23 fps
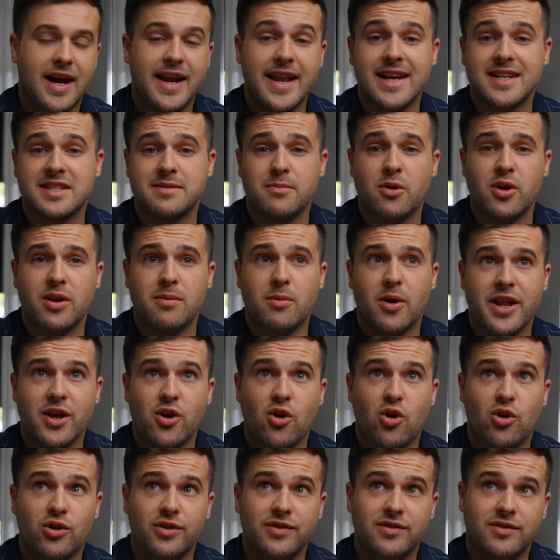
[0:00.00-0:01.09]
and X amount of money
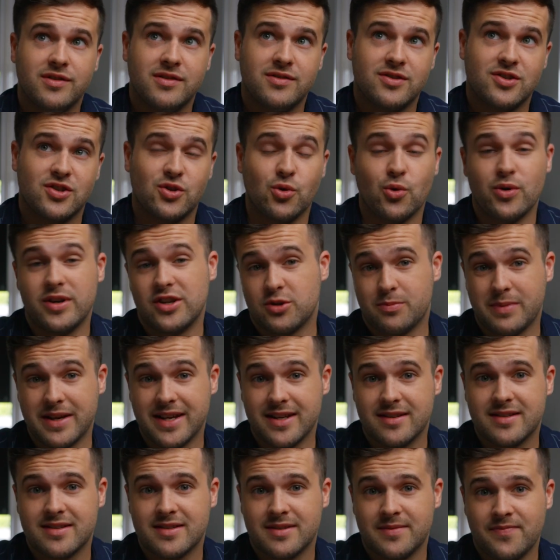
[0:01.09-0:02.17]
on storage
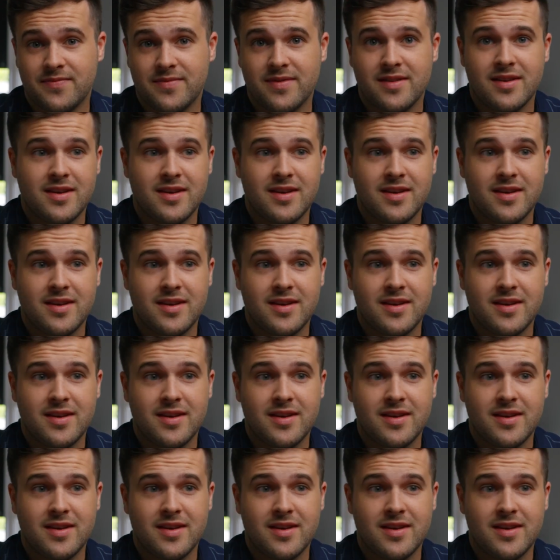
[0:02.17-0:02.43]
space.